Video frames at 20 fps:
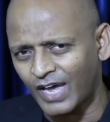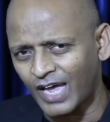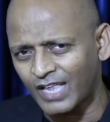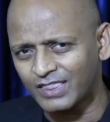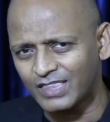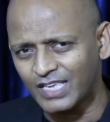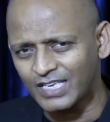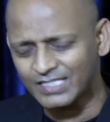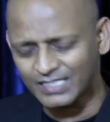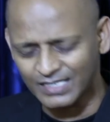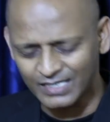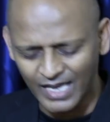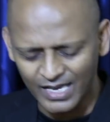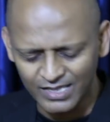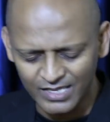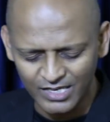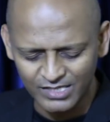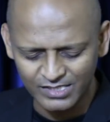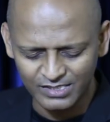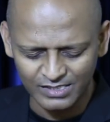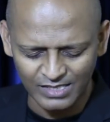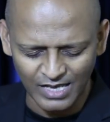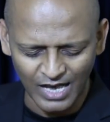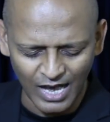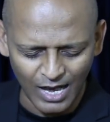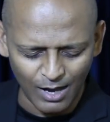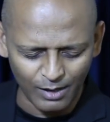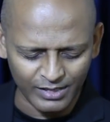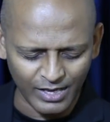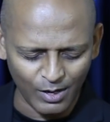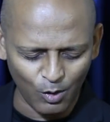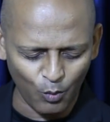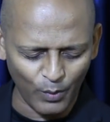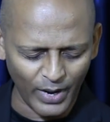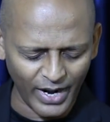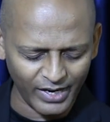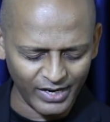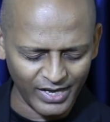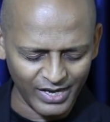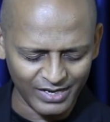and they're
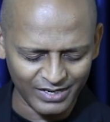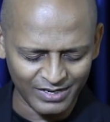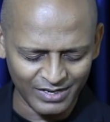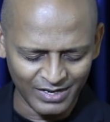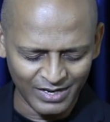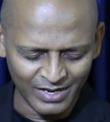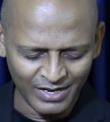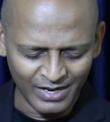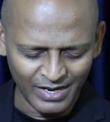waiting.